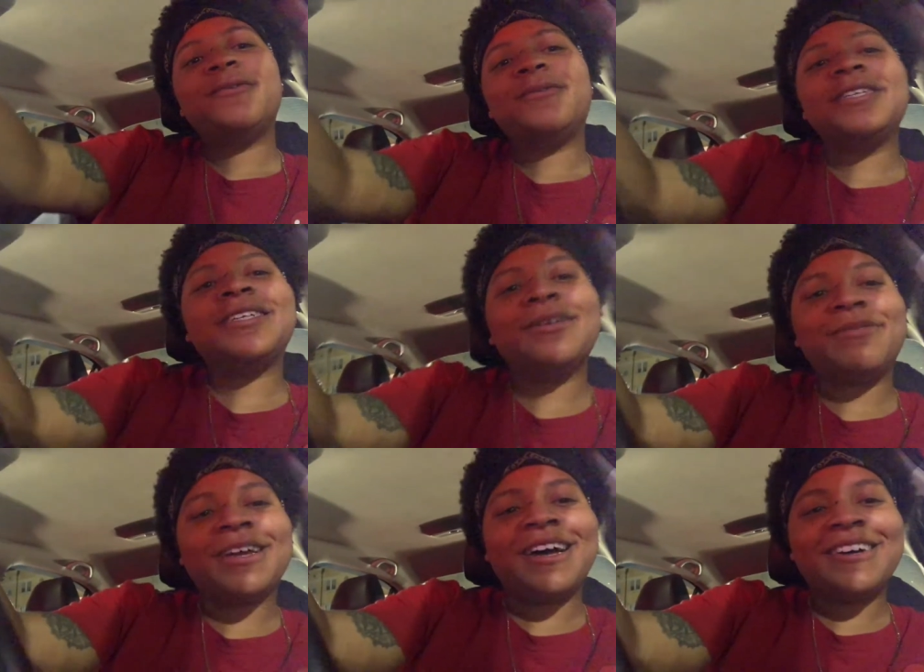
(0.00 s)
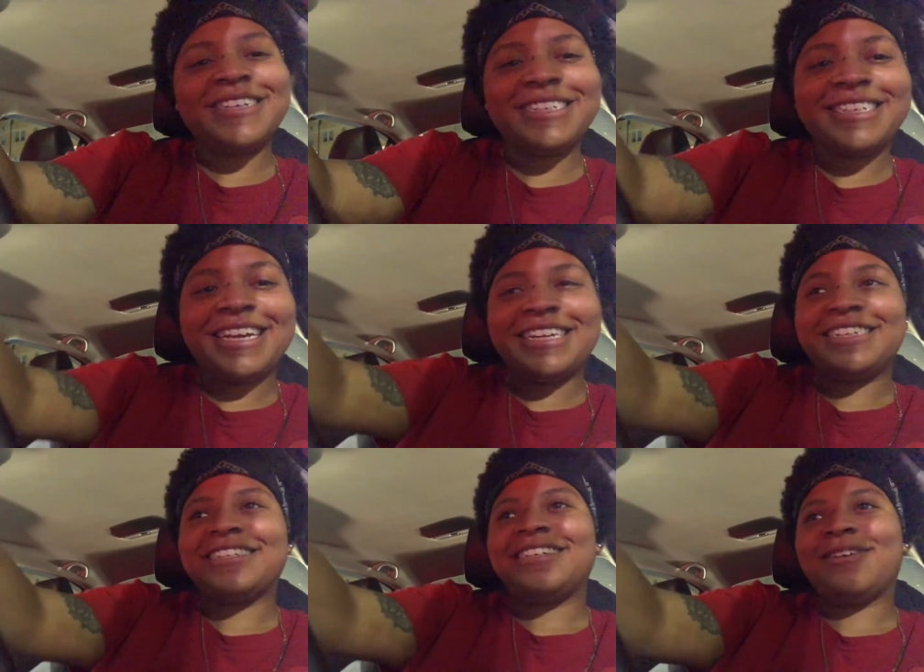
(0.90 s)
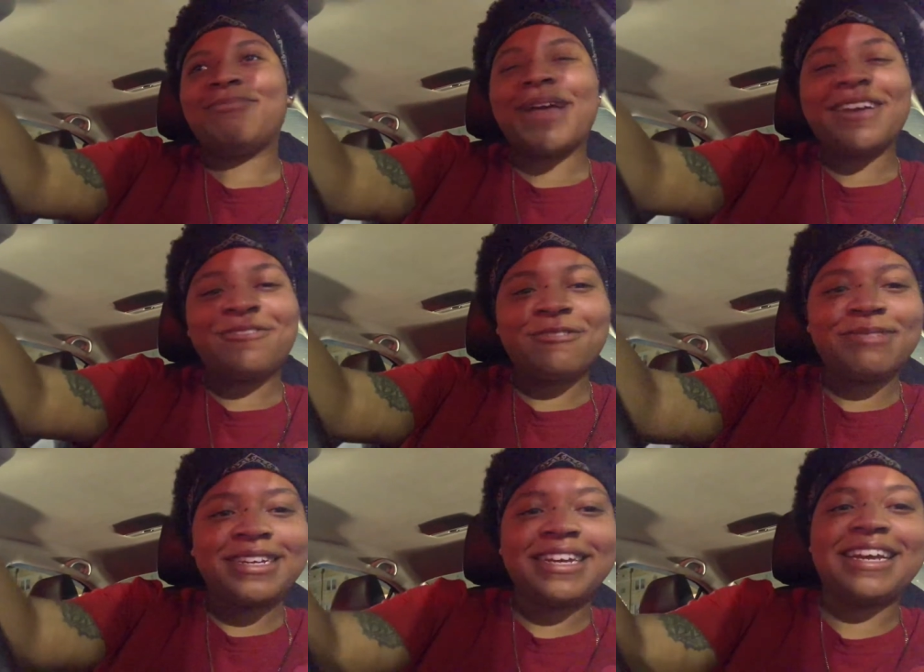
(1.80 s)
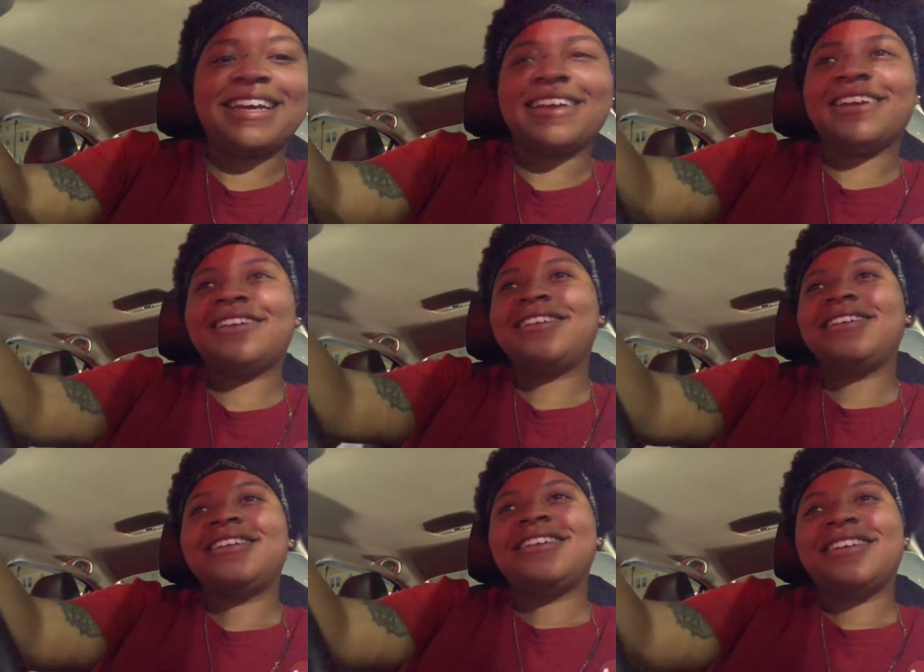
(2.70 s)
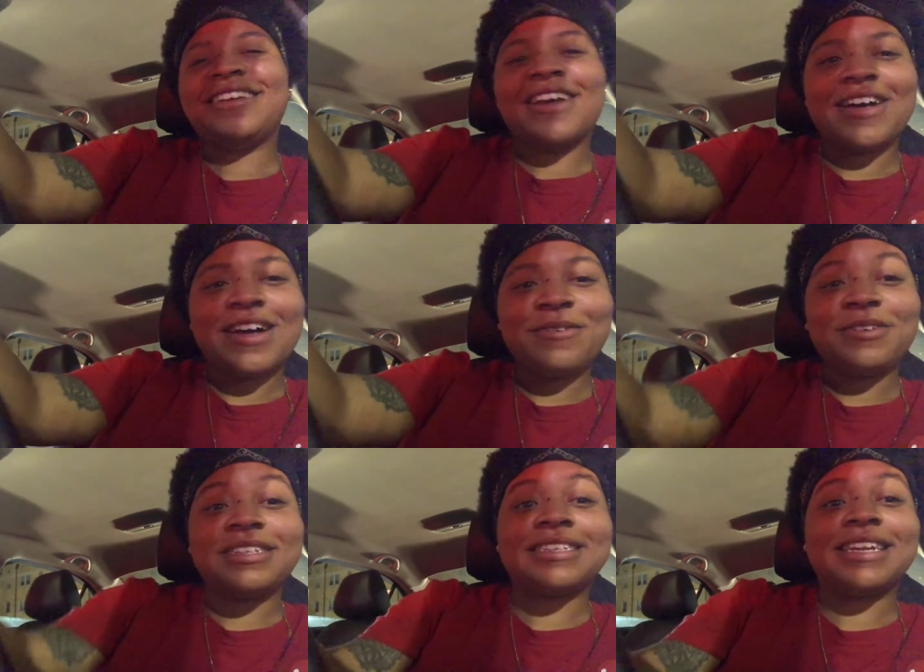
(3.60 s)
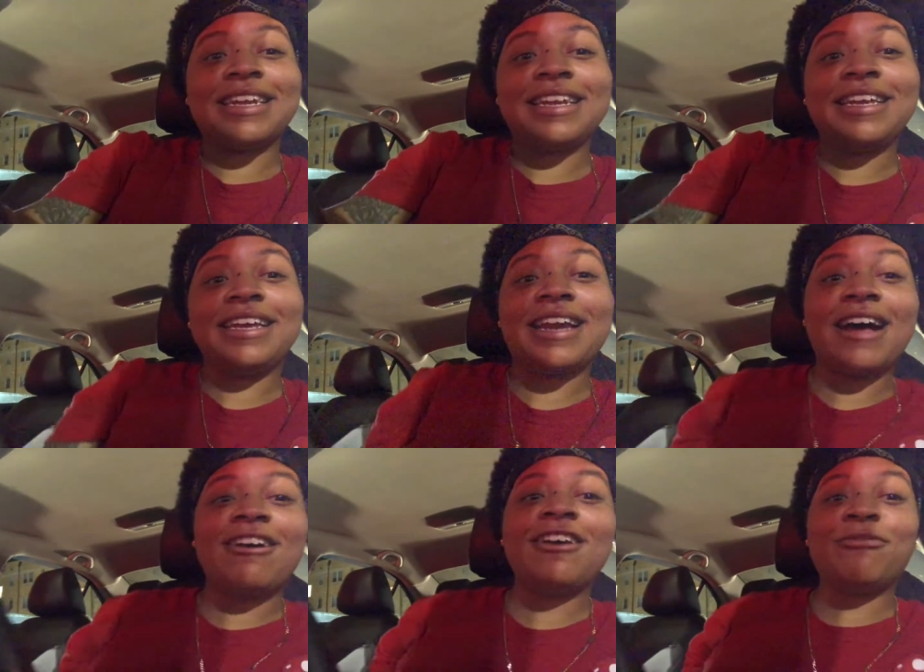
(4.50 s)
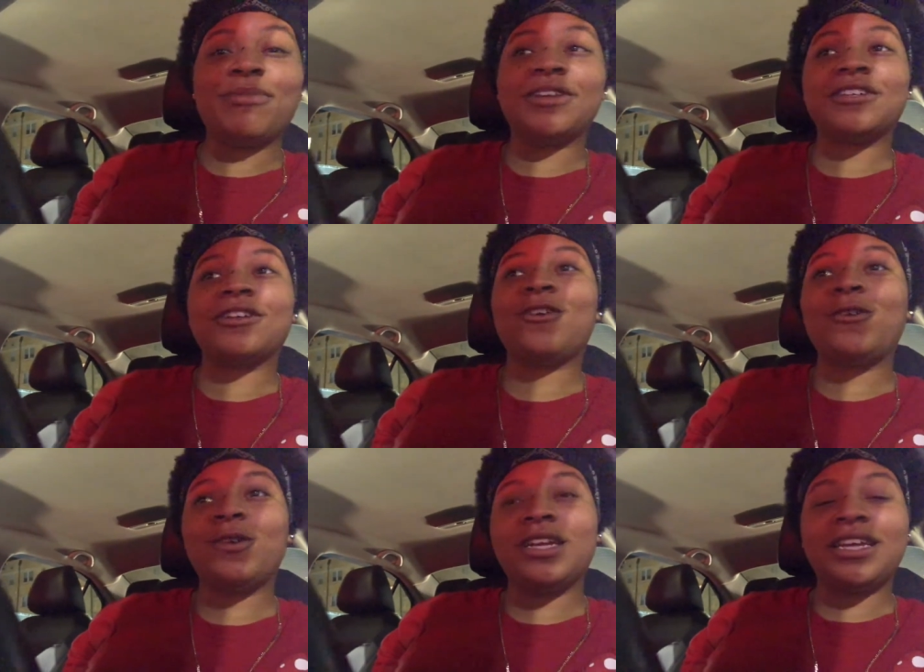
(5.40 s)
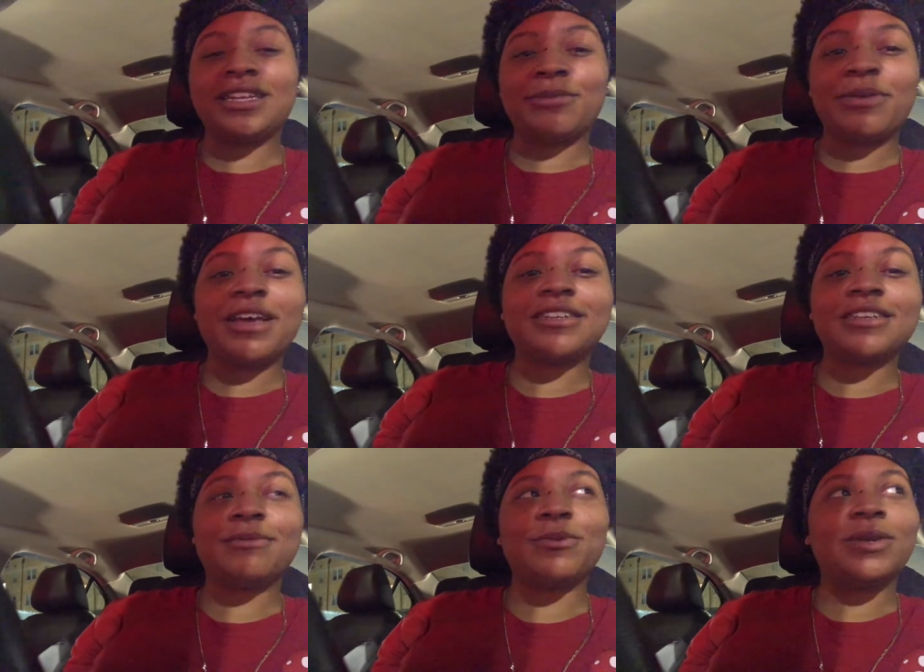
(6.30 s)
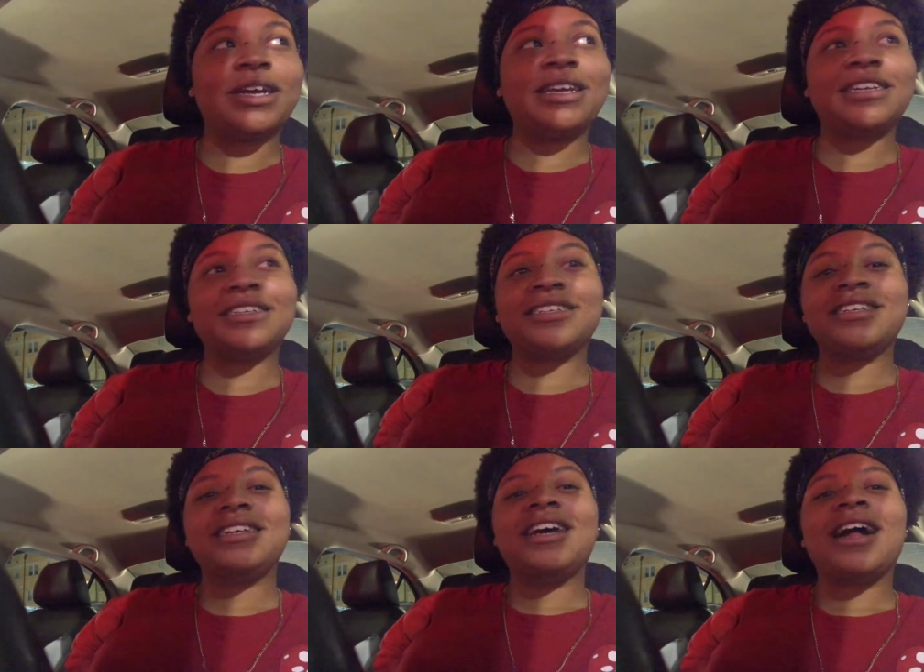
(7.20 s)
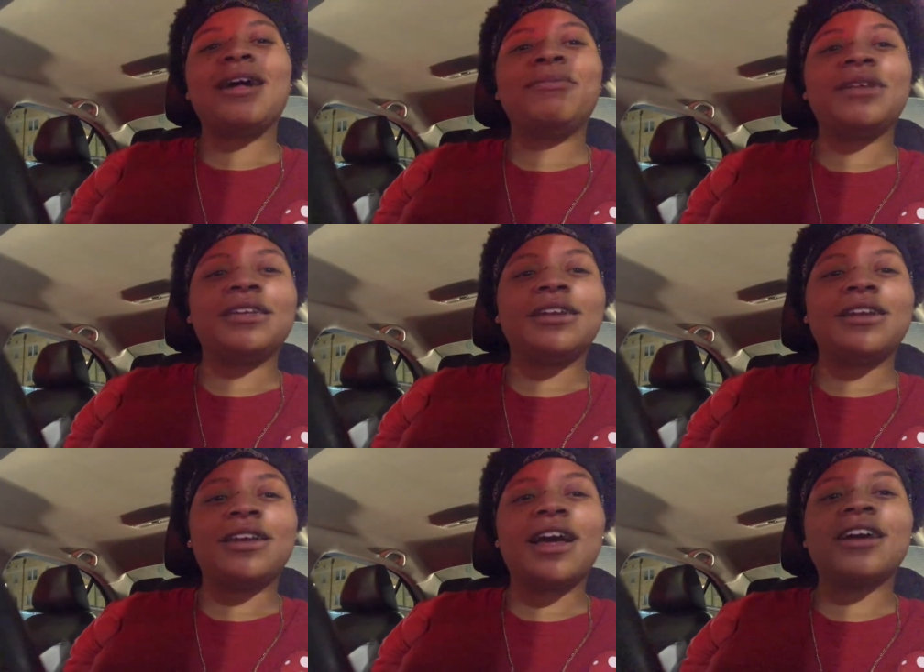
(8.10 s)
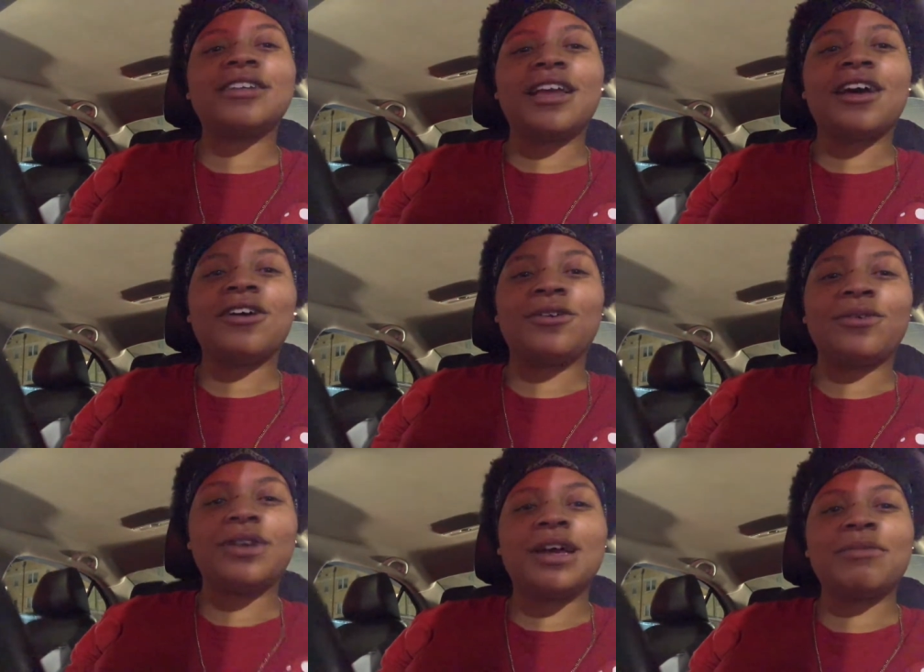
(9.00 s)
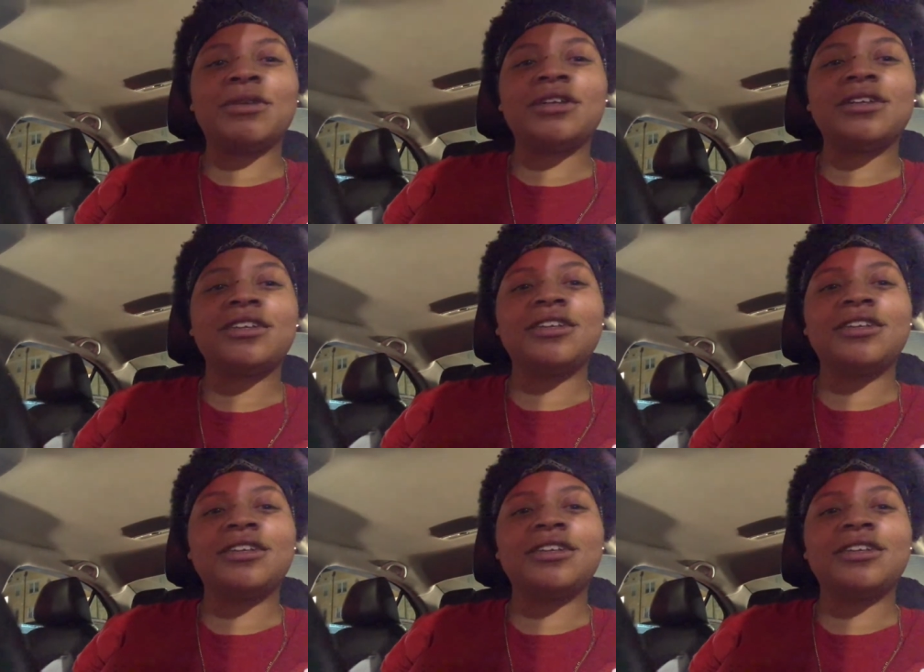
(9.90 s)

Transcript: What's up y'all, it's Daisy. I'm back from the dead. Yeah, I was lit. I have been so lit the past couple days. I've been knocked out on Diamond.